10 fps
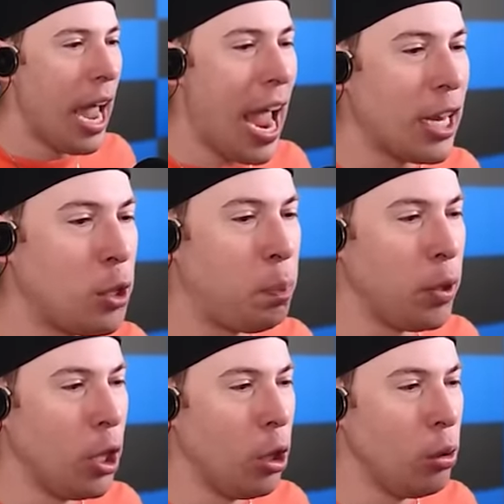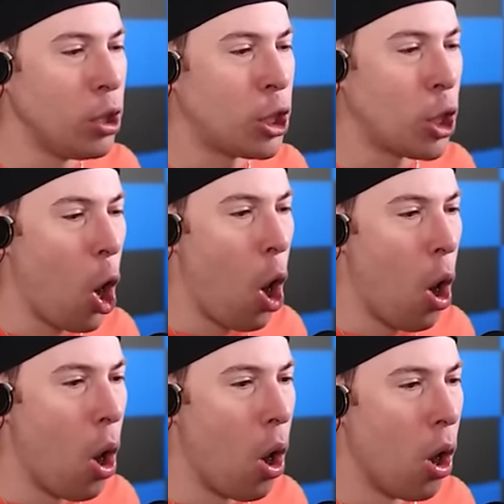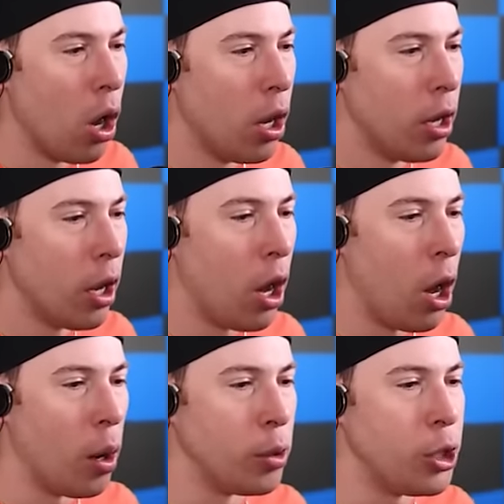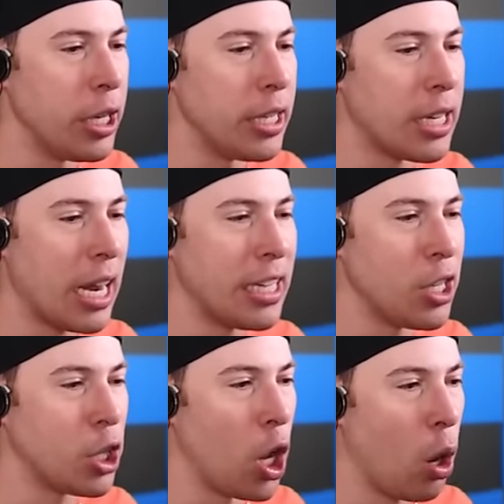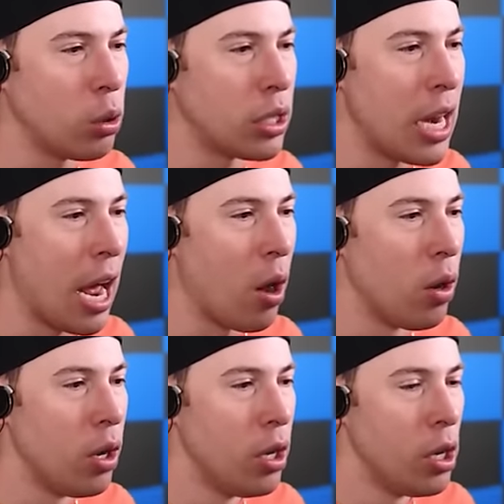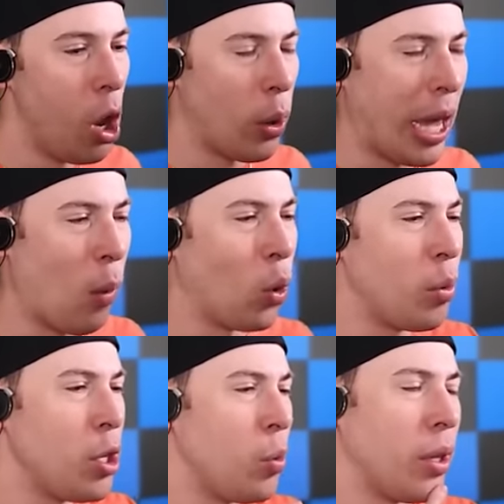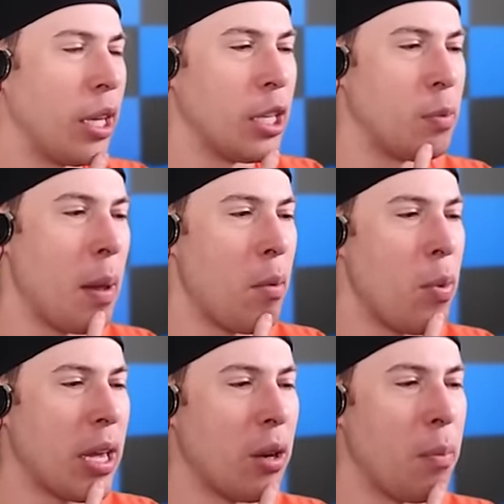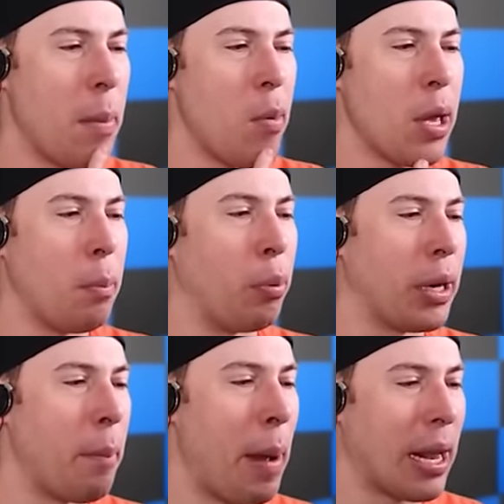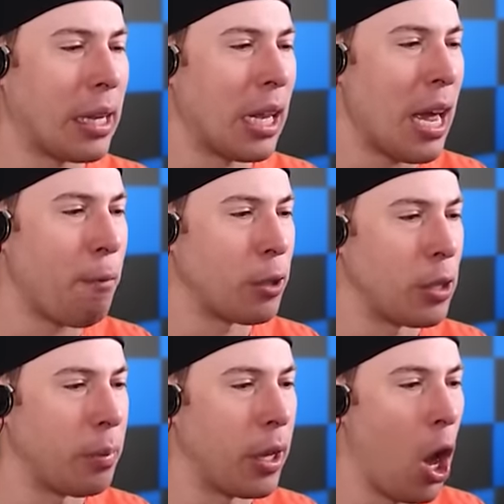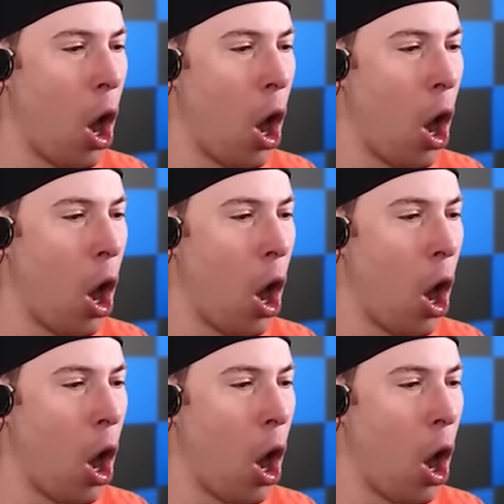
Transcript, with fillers: It's Blue's soul! Oh geez, guys, he's a ghost now. Okay, what do we do with this? Maybe we can bring him back to life or something.